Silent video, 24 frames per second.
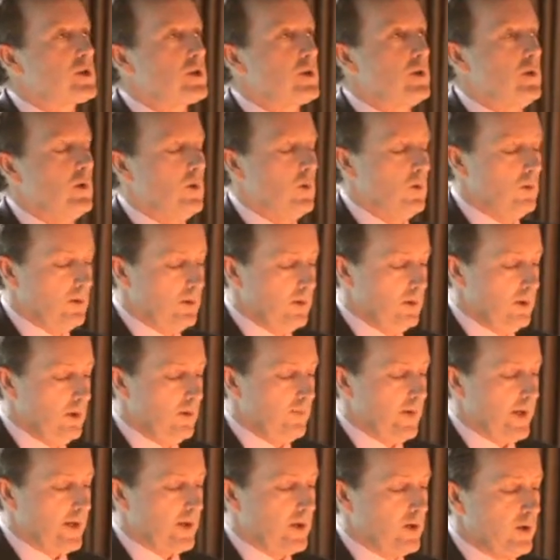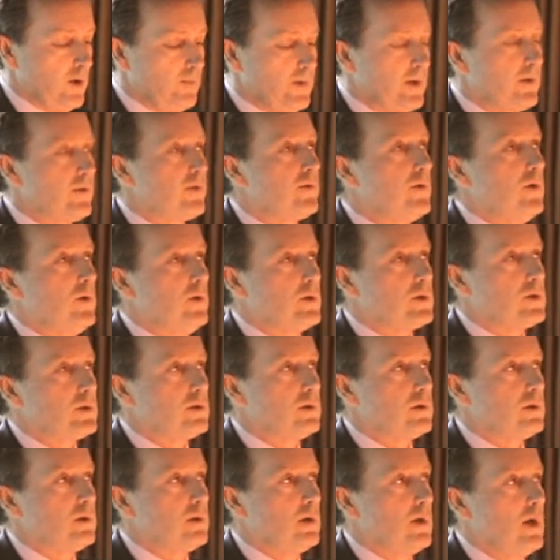school of economic thought,
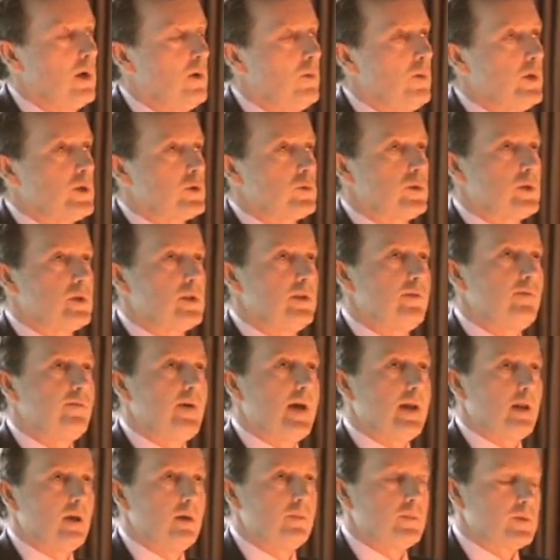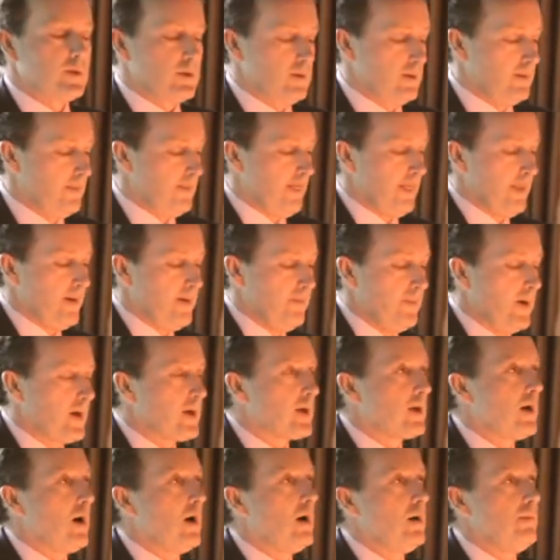which was developed
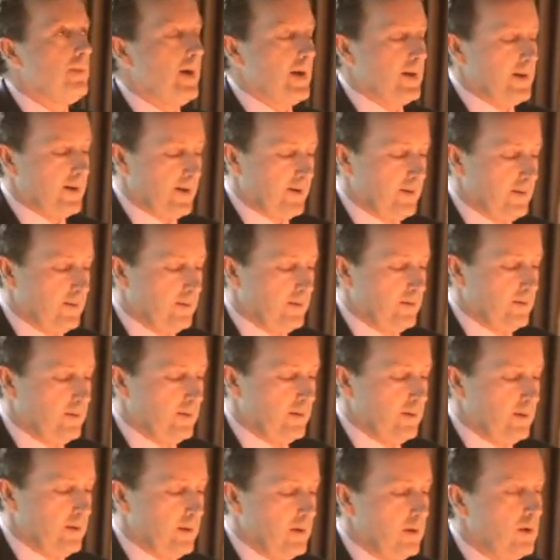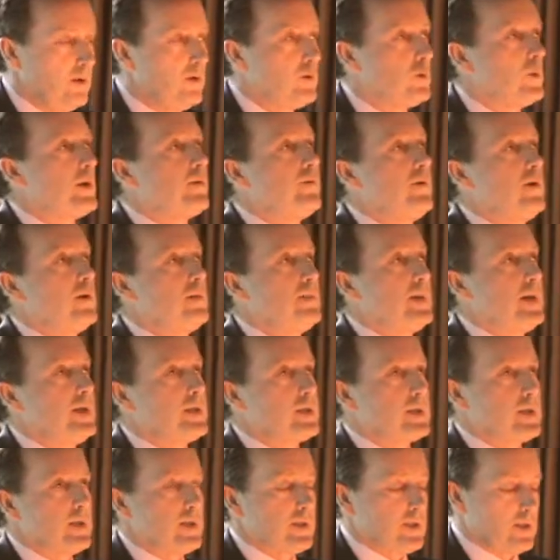by Karl Menger, Ludwig von
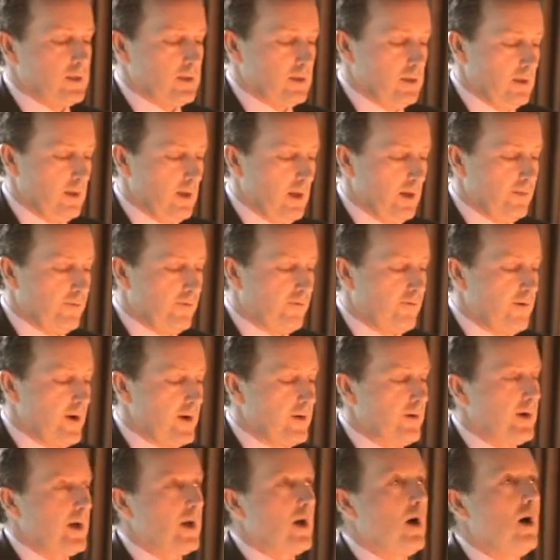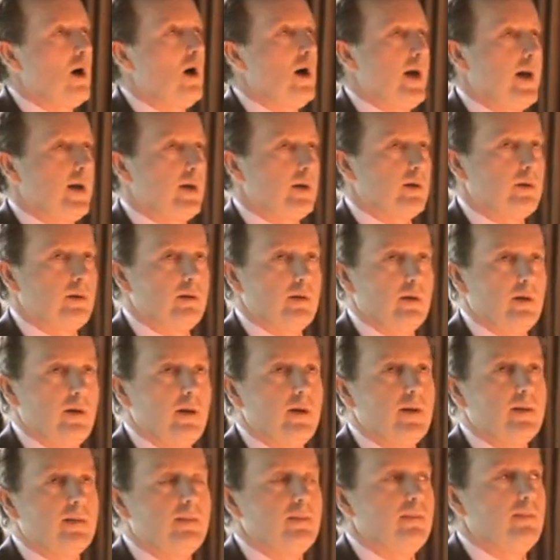Mises, and Friedrich Hayek,
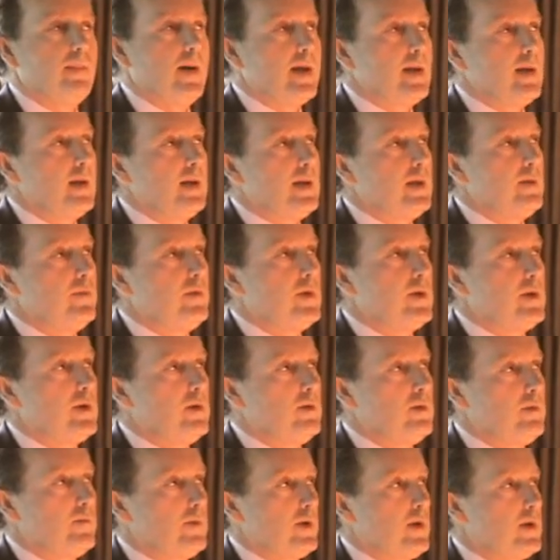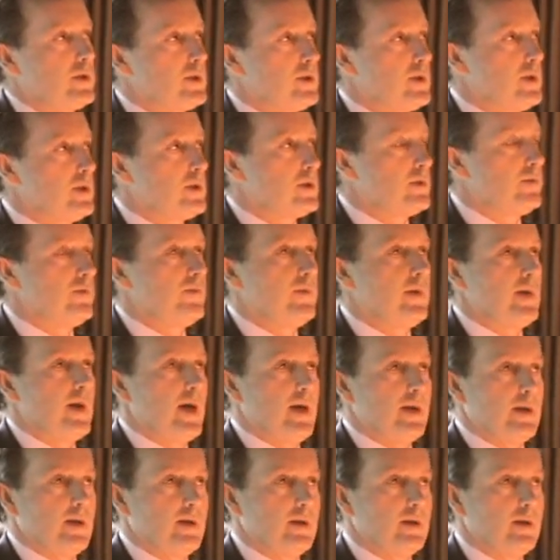mainly in the universities of
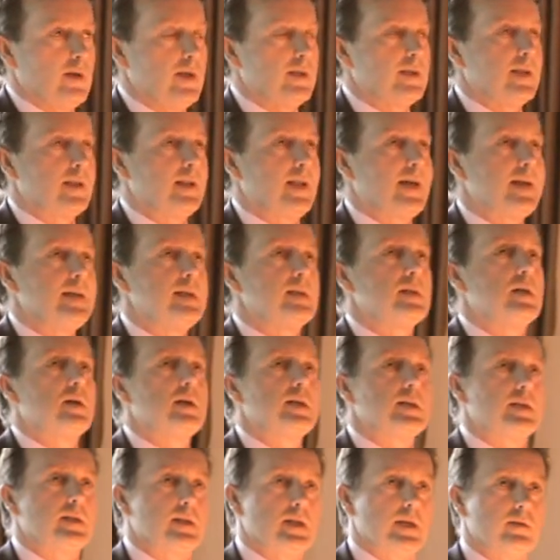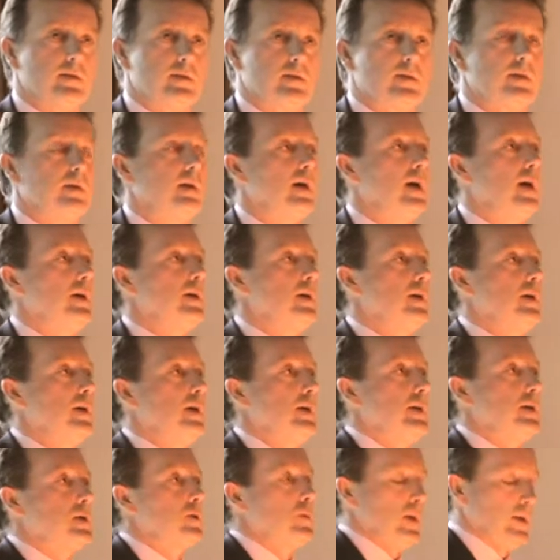Vienna in the late 19th and
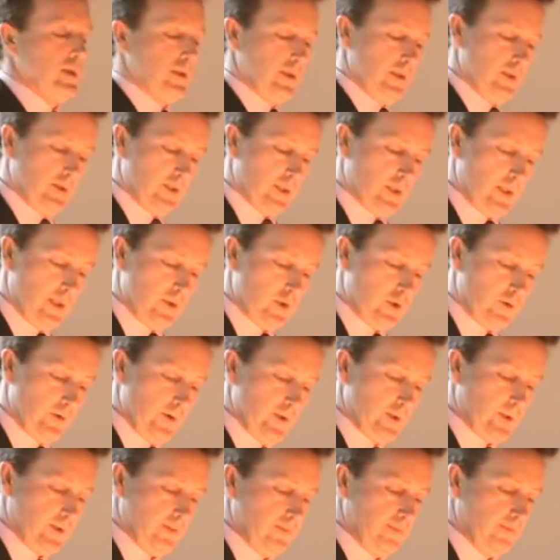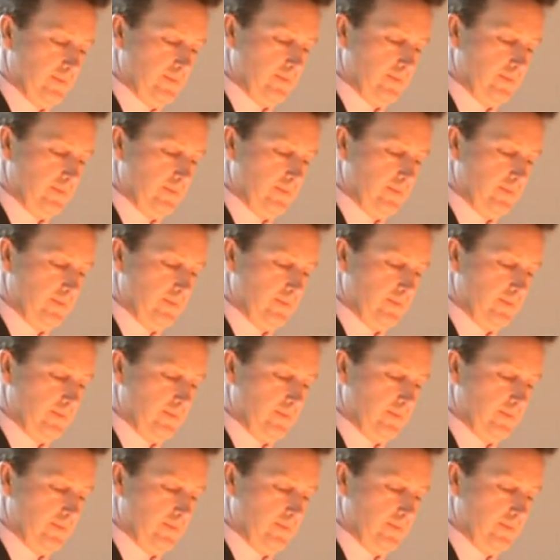early 20th centuries.